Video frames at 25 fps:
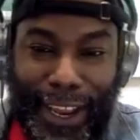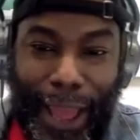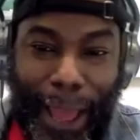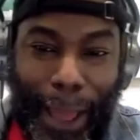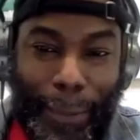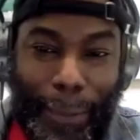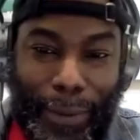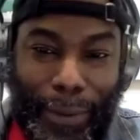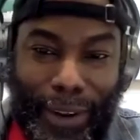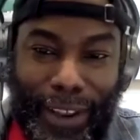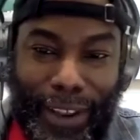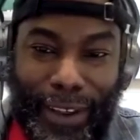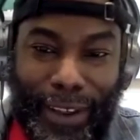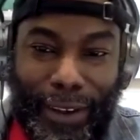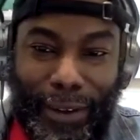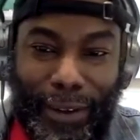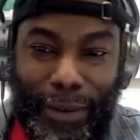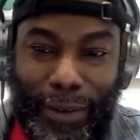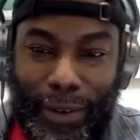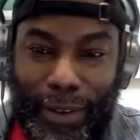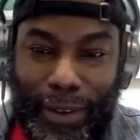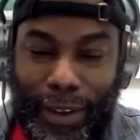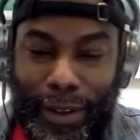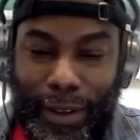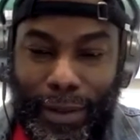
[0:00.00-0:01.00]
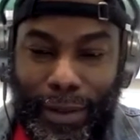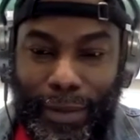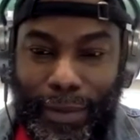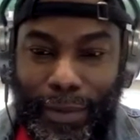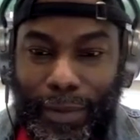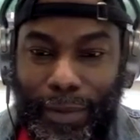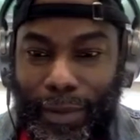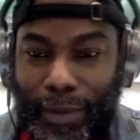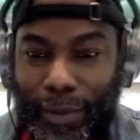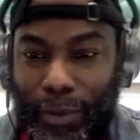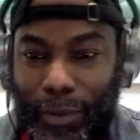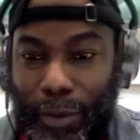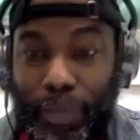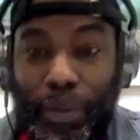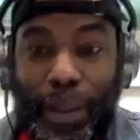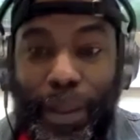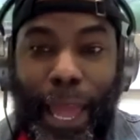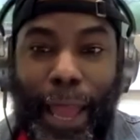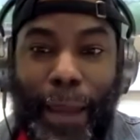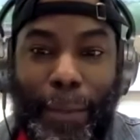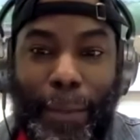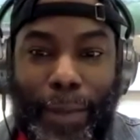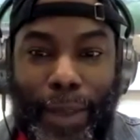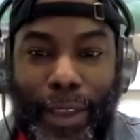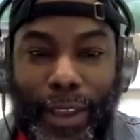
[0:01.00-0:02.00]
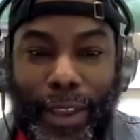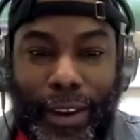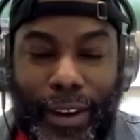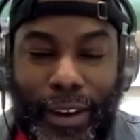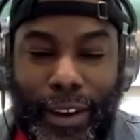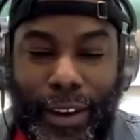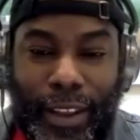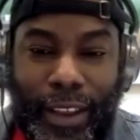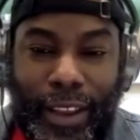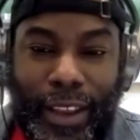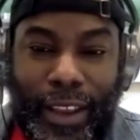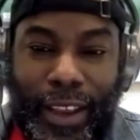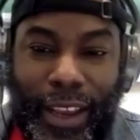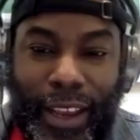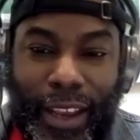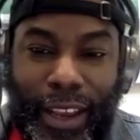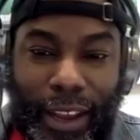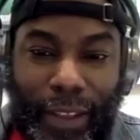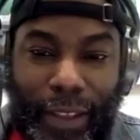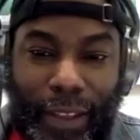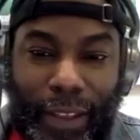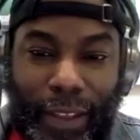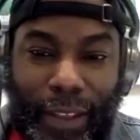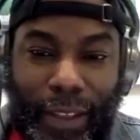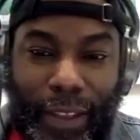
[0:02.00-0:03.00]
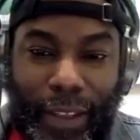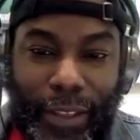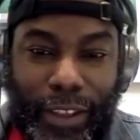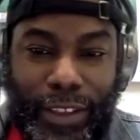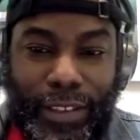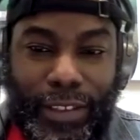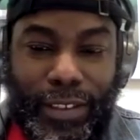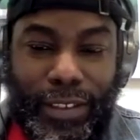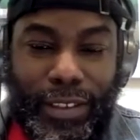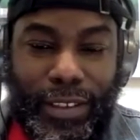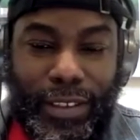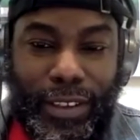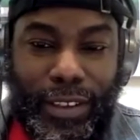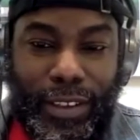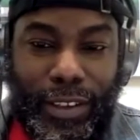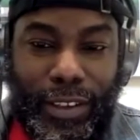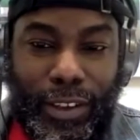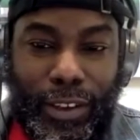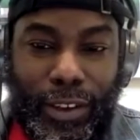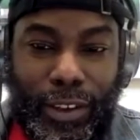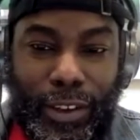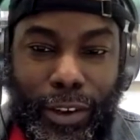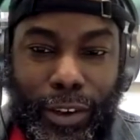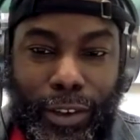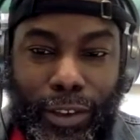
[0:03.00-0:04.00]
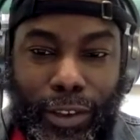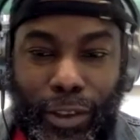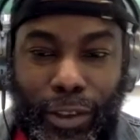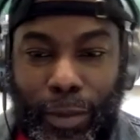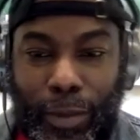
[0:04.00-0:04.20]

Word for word: happening um, with Black men. And I think there's, there